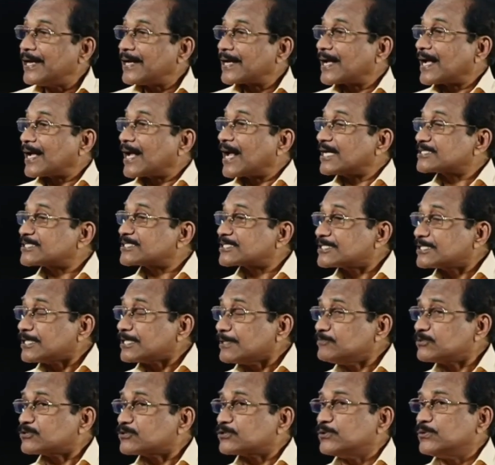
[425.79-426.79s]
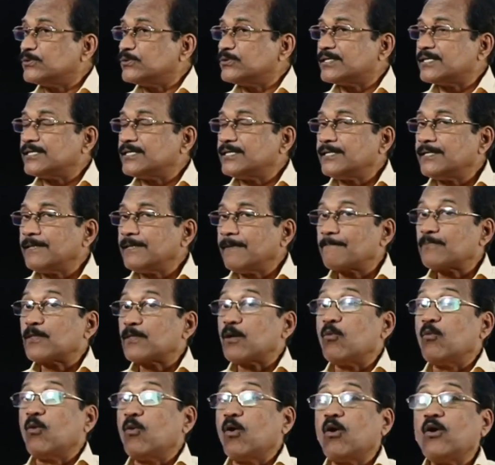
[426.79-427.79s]
customs duty
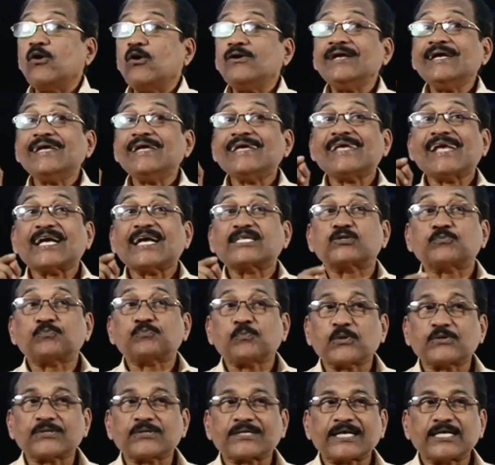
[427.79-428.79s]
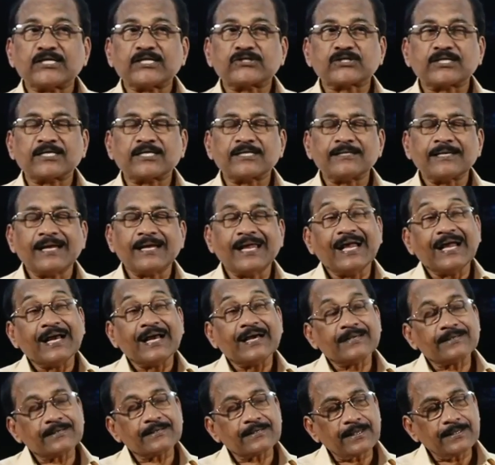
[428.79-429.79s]
on exportation
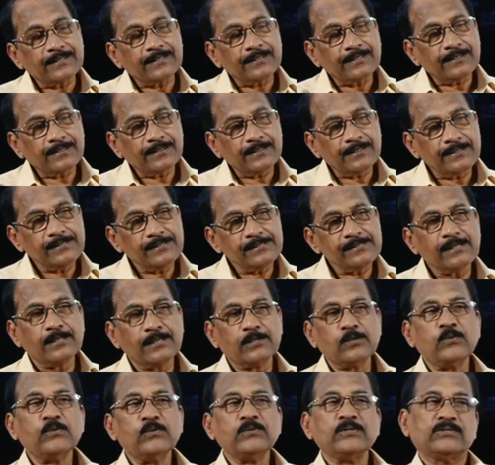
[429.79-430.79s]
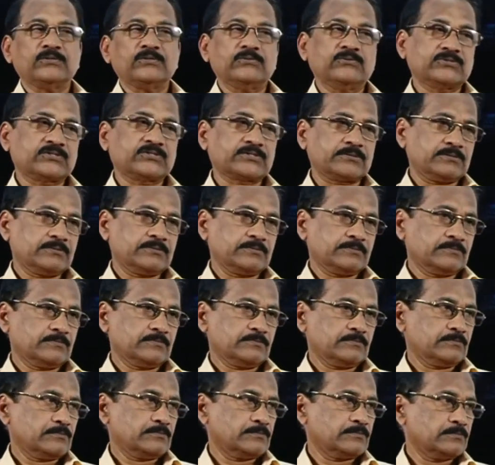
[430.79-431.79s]
rarely alone used,
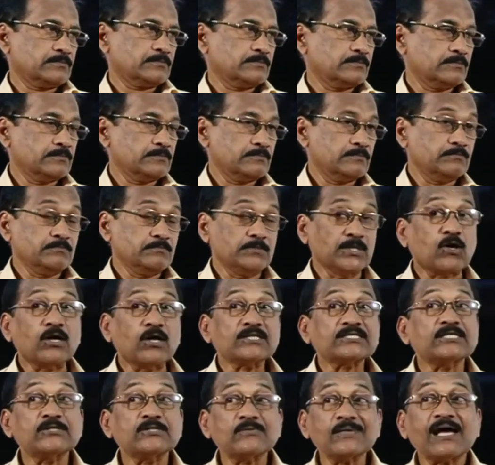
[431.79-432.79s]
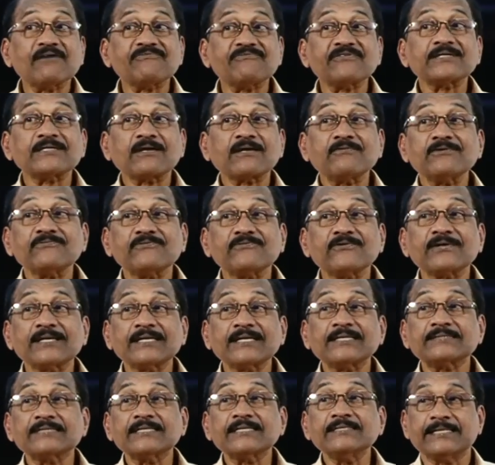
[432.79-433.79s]
because it will affect our foreign
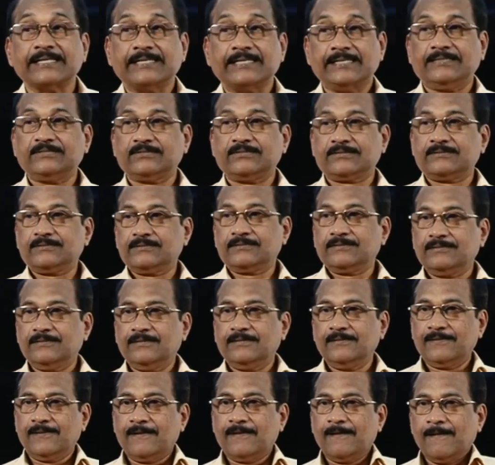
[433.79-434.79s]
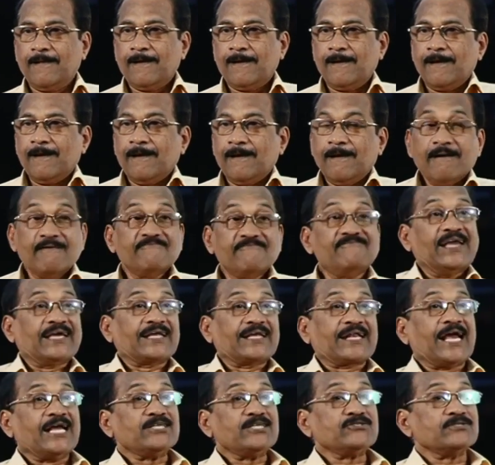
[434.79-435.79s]
exchange earnings.
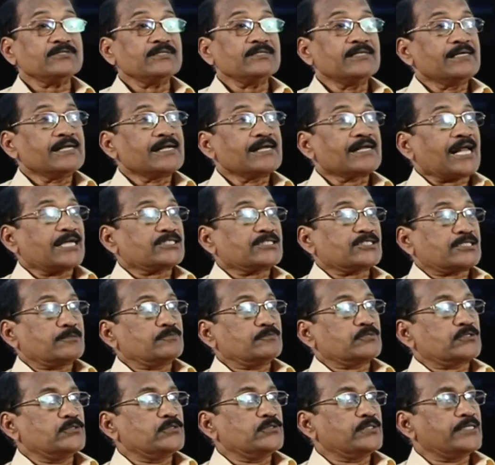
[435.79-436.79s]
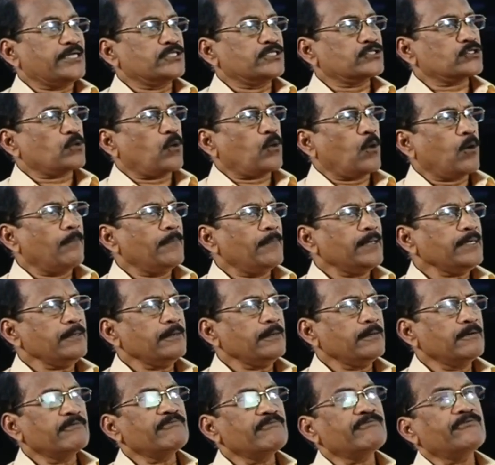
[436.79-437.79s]
Whereas customs duty is common
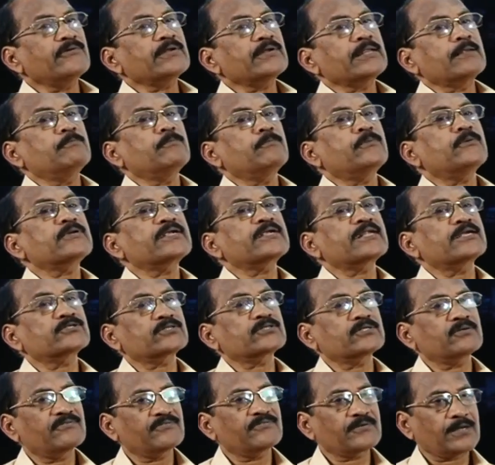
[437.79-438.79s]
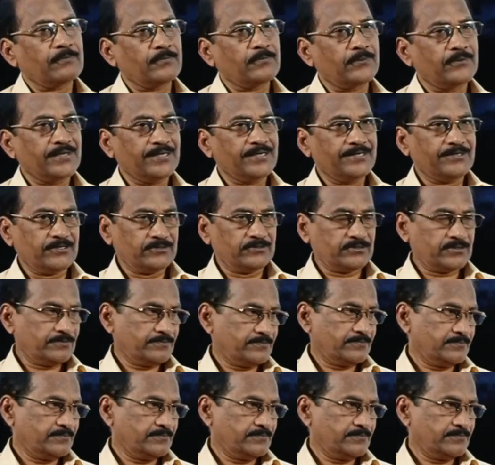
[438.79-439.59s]
for importation of commodities.